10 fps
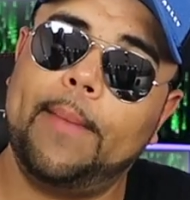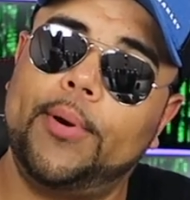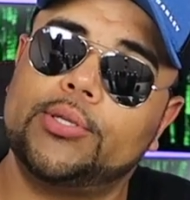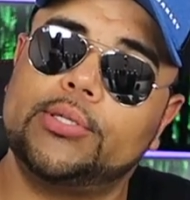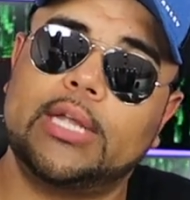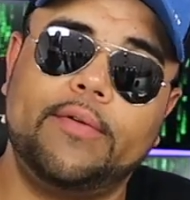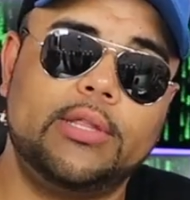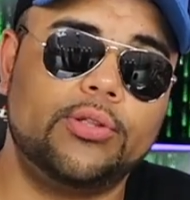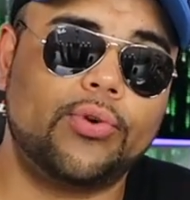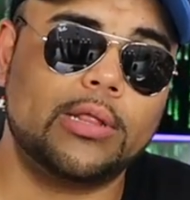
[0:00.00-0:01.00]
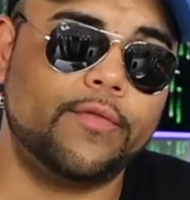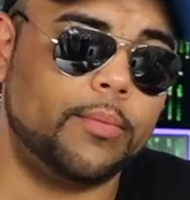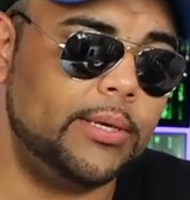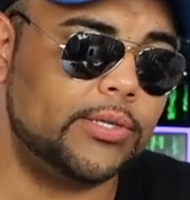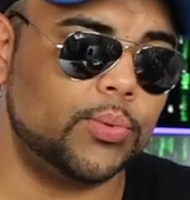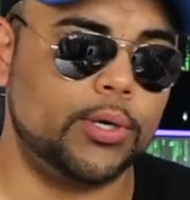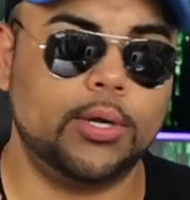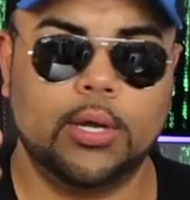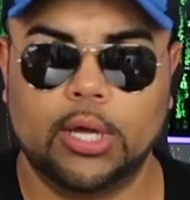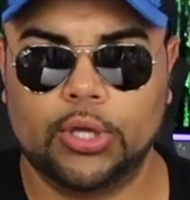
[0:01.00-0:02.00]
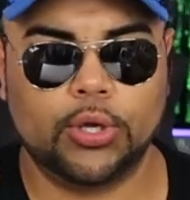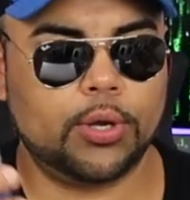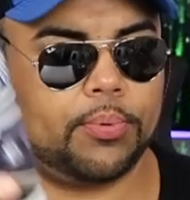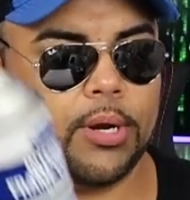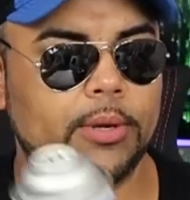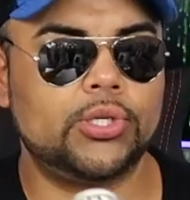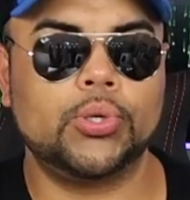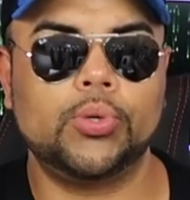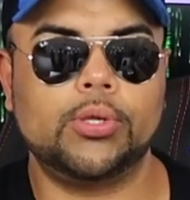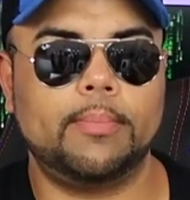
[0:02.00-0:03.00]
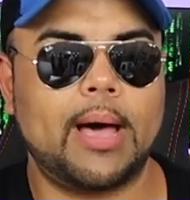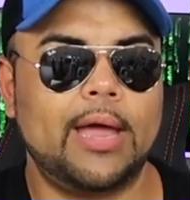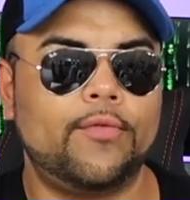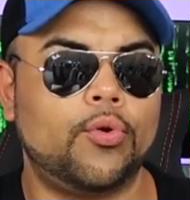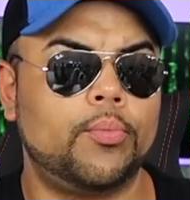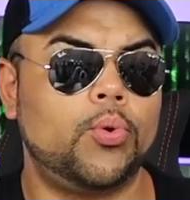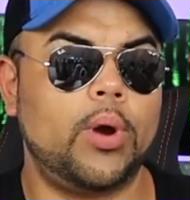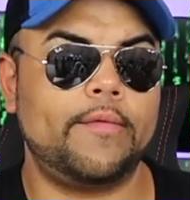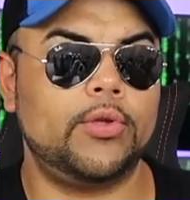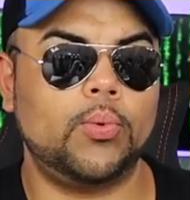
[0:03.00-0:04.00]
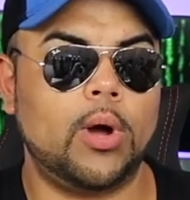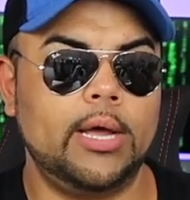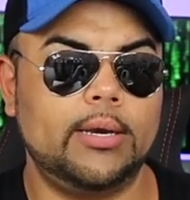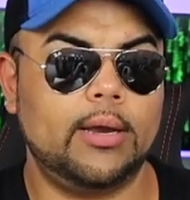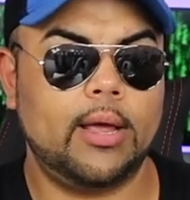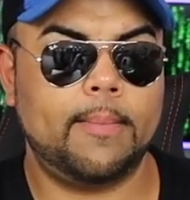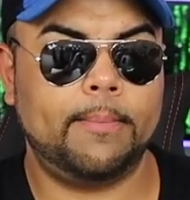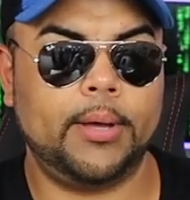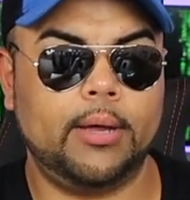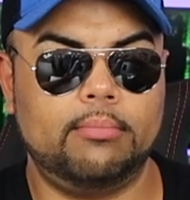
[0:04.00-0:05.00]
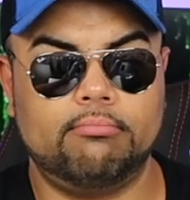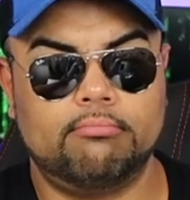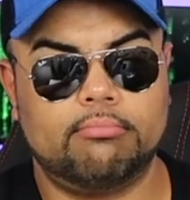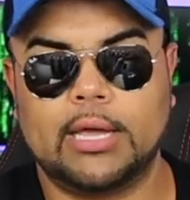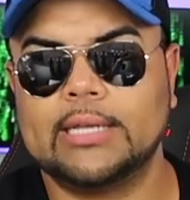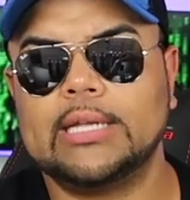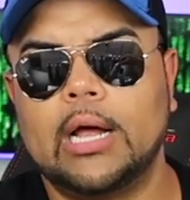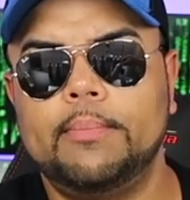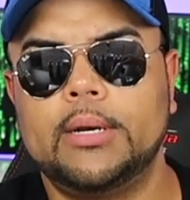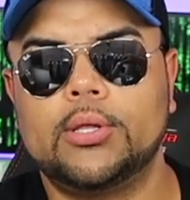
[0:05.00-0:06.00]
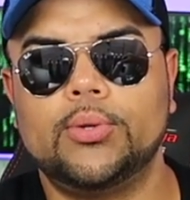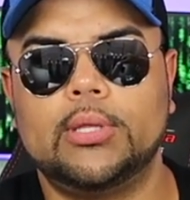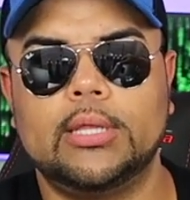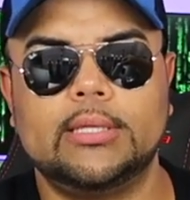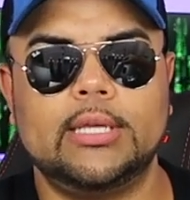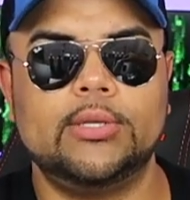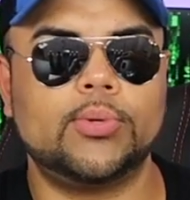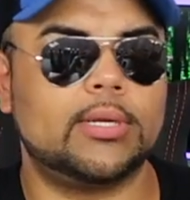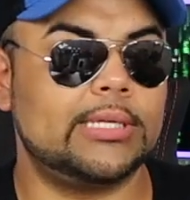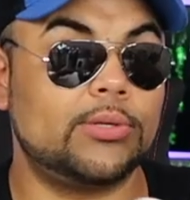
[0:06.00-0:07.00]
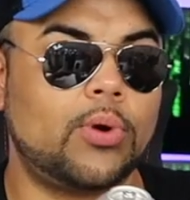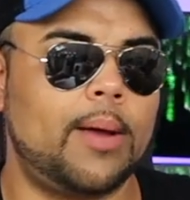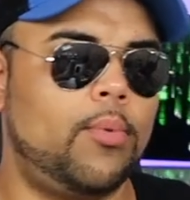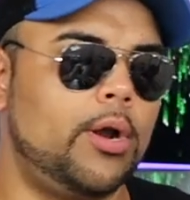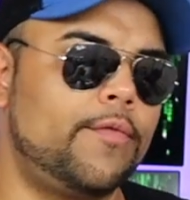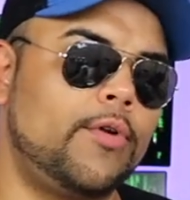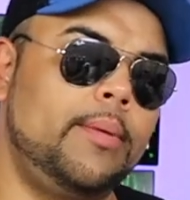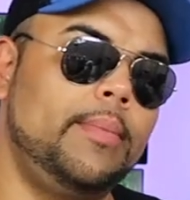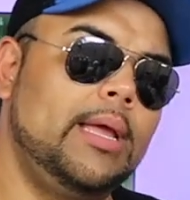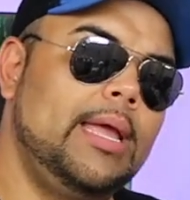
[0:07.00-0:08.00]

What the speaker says: I purchased everything directly from Eastwood. You can pretty much Google and buy it from whoever you want, but like I said, I'm gonna include the link to Eastwood because that's where I bought it from.